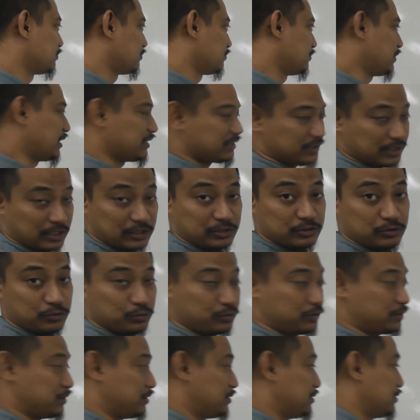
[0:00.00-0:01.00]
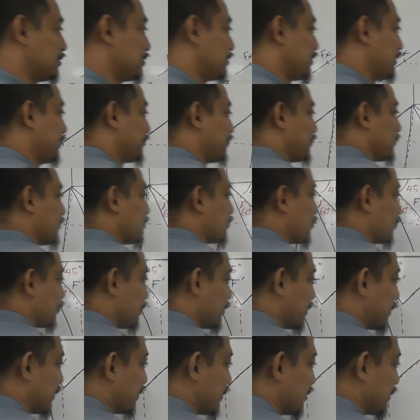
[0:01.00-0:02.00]
Let's just use it, right? So
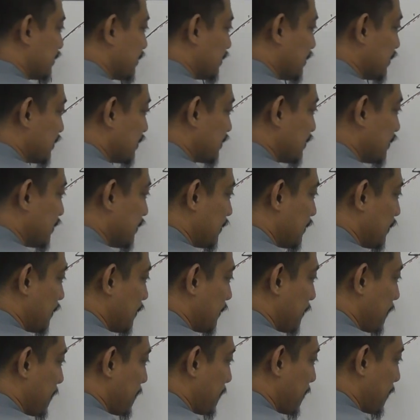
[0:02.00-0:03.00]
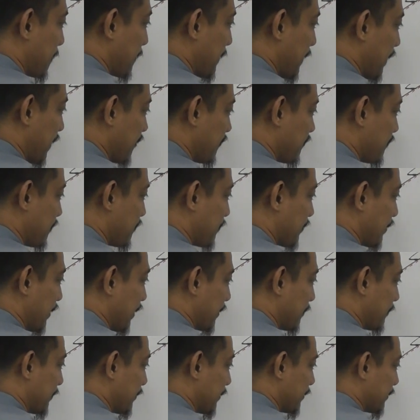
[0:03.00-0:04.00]
this is F
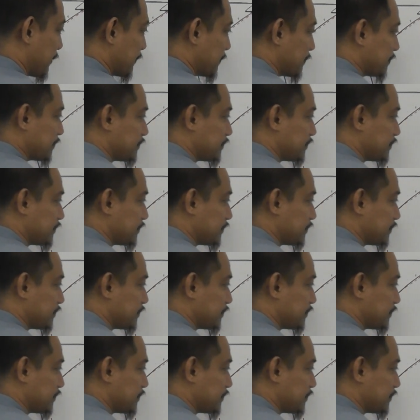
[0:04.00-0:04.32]
prime here.